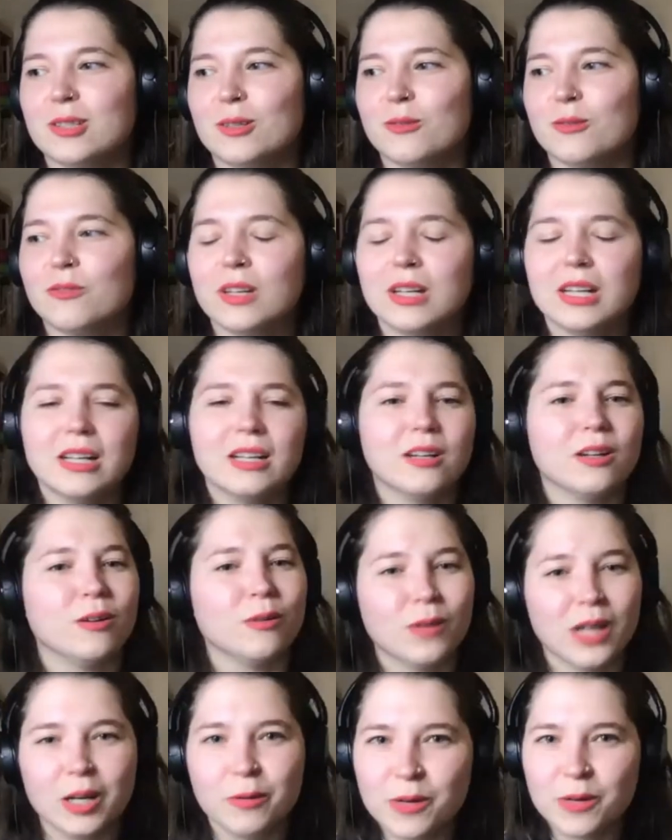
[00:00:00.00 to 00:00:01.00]
of
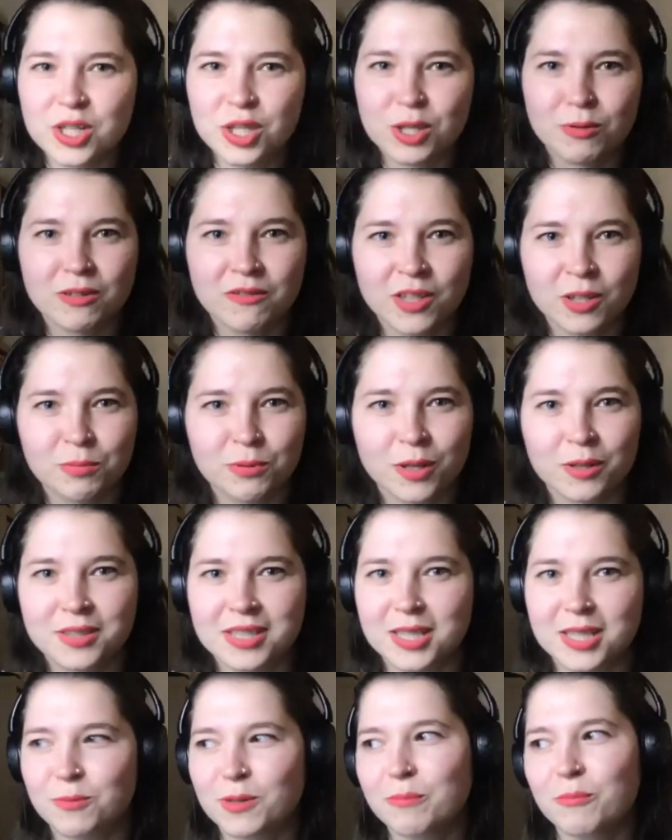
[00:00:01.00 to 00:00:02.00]
oh i wish the review
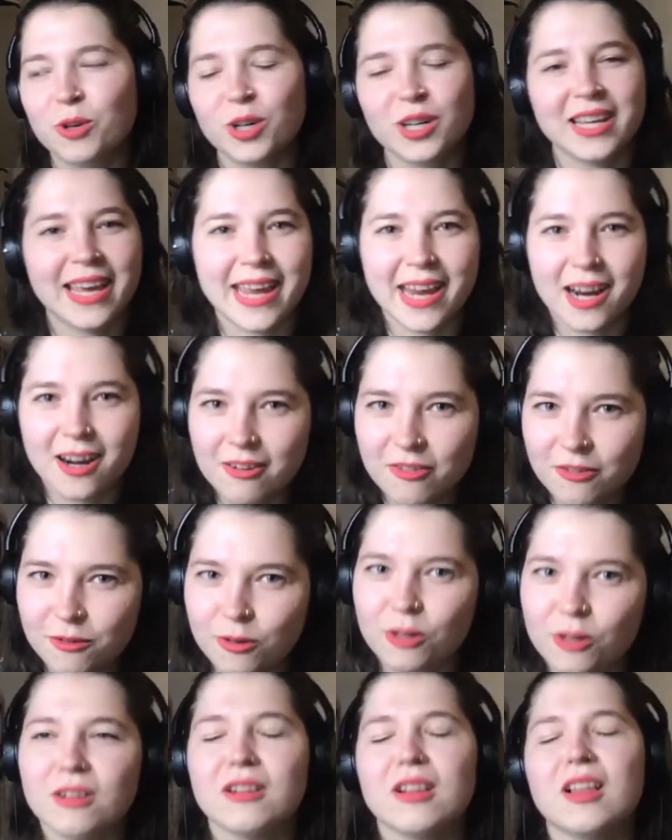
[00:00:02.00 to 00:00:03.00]
process were more
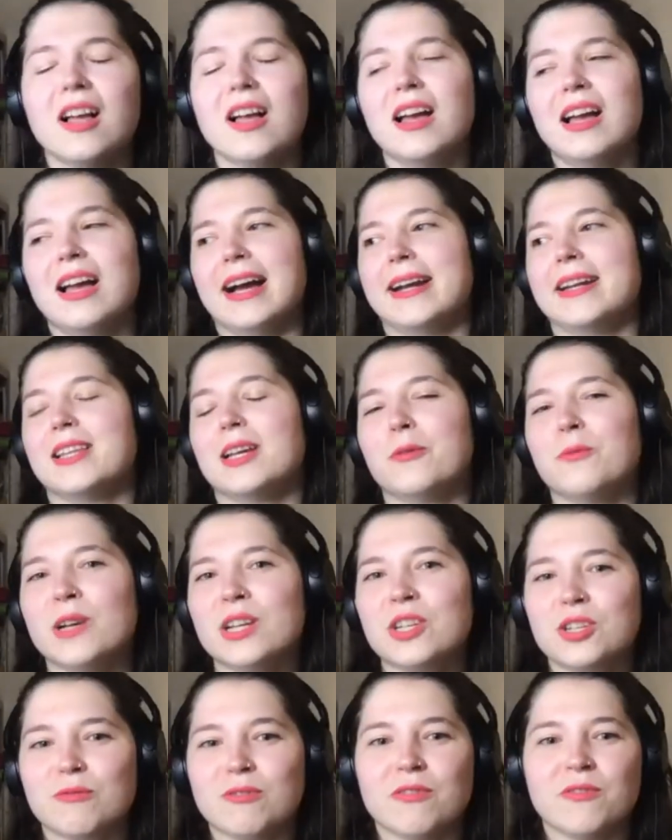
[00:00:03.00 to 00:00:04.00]
careful and i
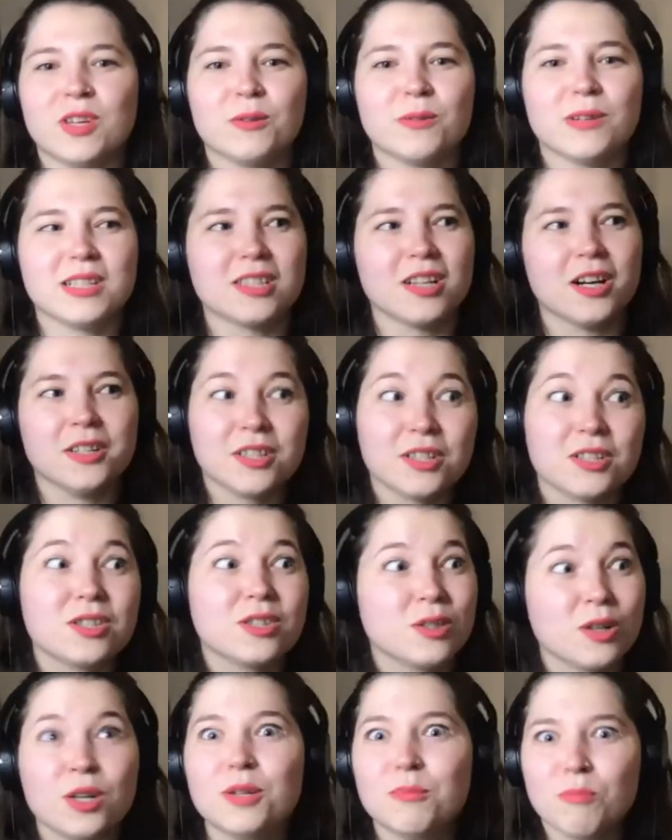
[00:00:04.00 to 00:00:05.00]
wish reviewers
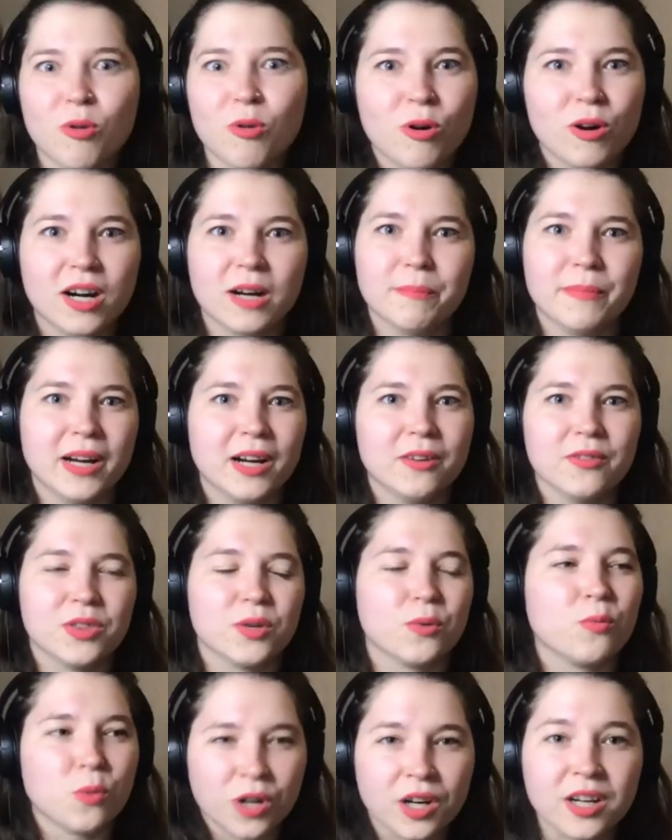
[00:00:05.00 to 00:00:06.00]
understood more about the
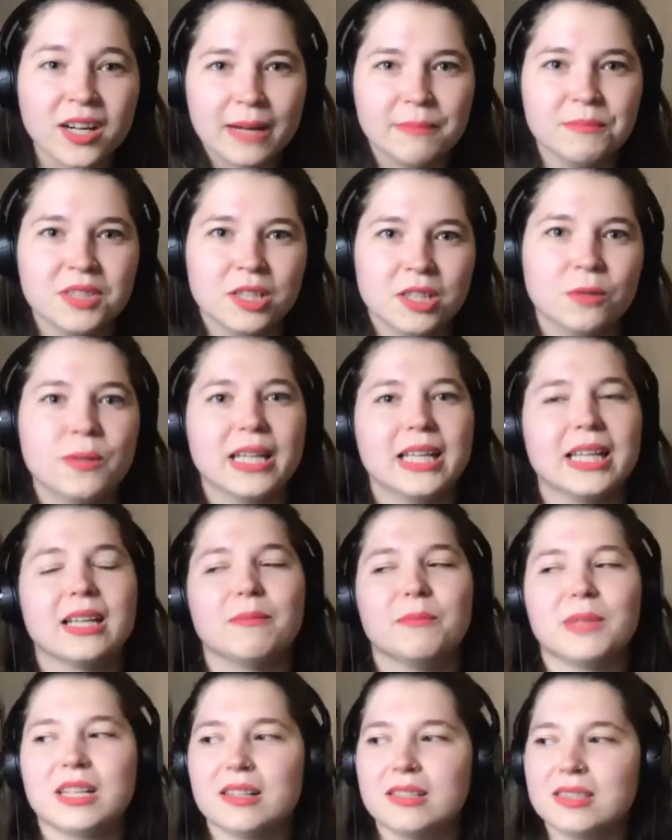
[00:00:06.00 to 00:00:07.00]
work i'm doing
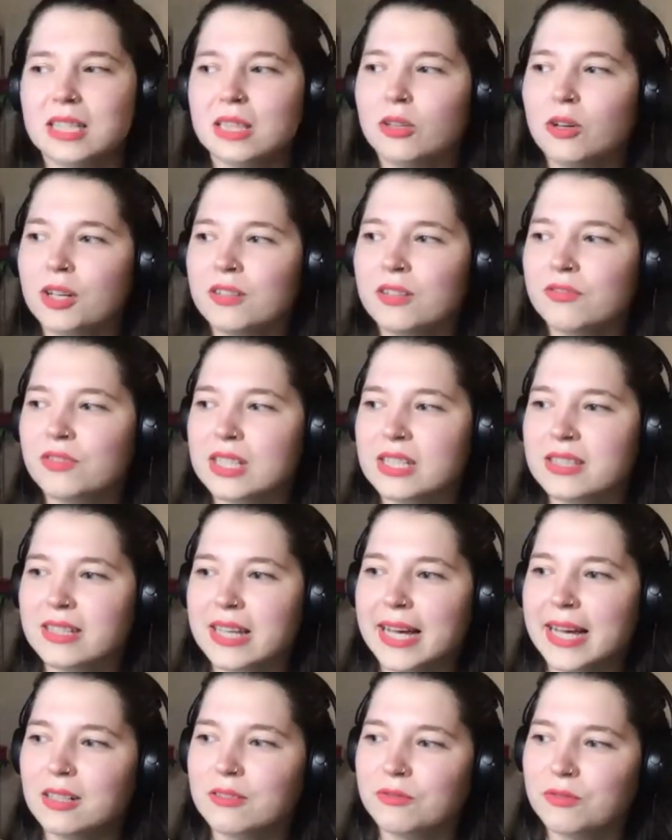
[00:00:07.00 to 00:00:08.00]
because a lot of this
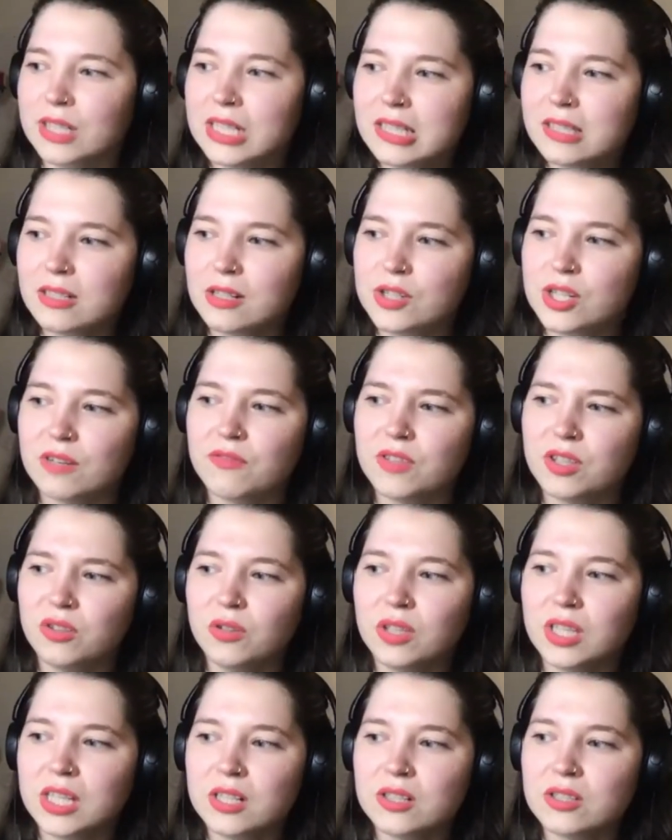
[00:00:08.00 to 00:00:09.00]
kind of research a few
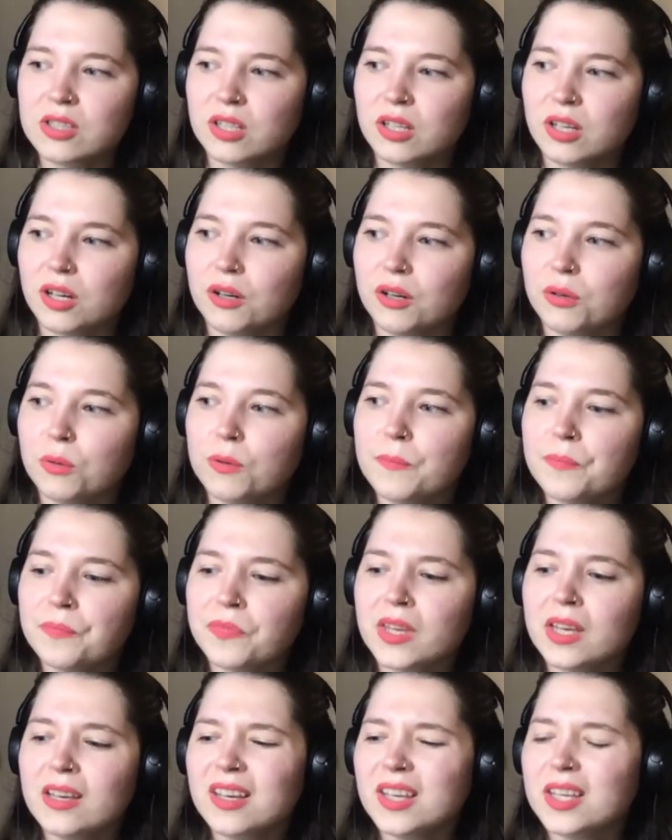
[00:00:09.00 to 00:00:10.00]
years ago
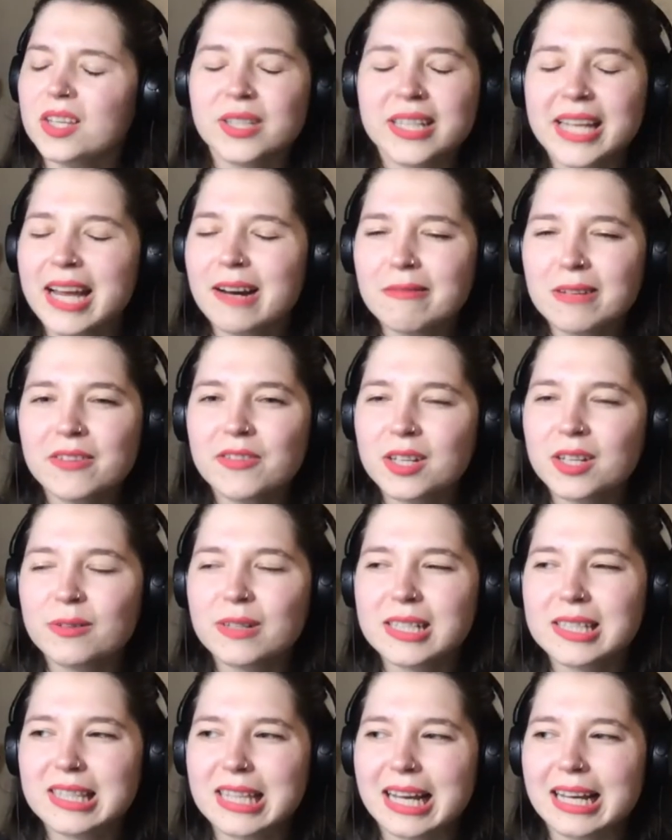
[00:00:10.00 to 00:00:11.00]
you'd get
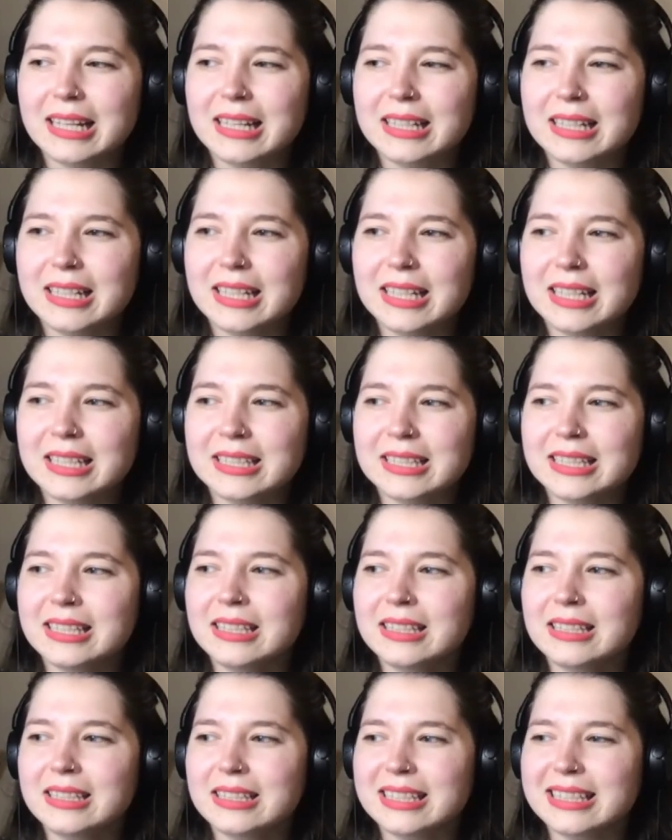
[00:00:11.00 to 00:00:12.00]
reviewers that
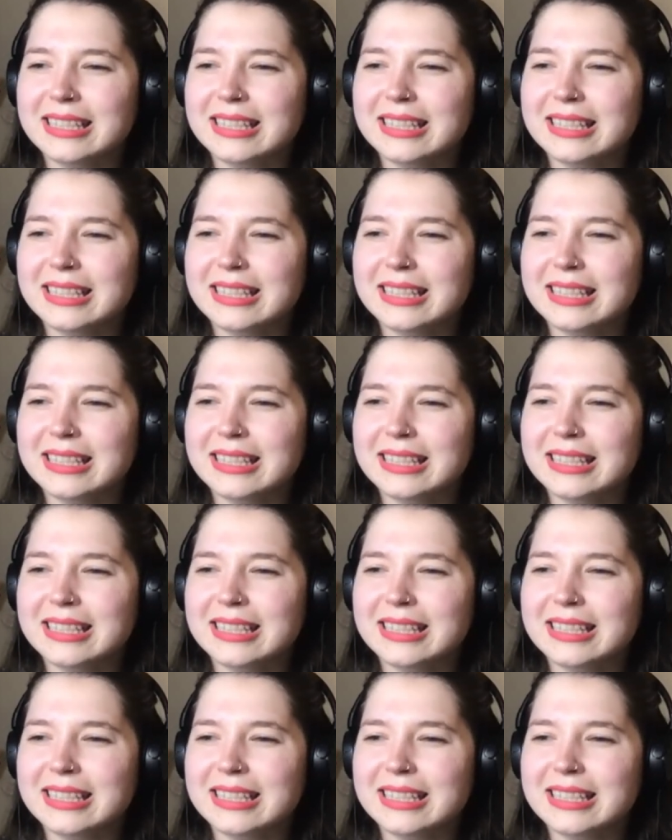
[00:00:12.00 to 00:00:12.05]
didn't